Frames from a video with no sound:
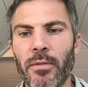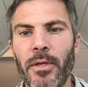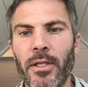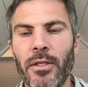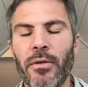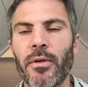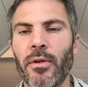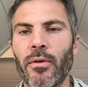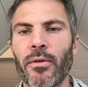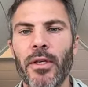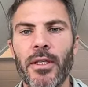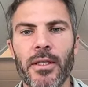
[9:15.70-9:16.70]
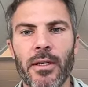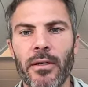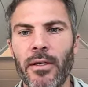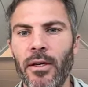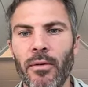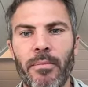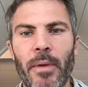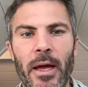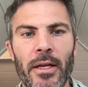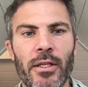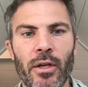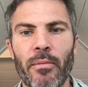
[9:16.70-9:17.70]
means you can only
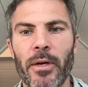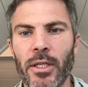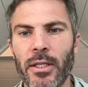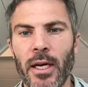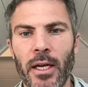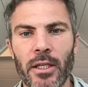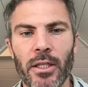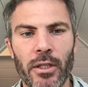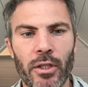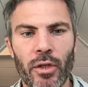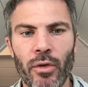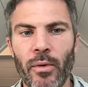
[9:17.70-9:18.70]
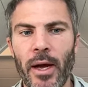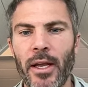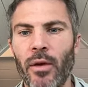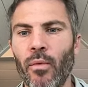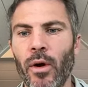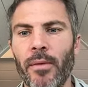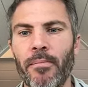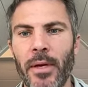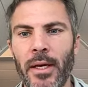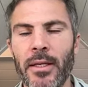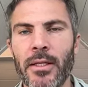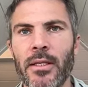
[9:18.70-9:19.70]
pay so much attention to any one
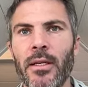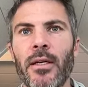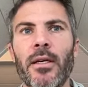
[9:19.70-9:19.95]
piece.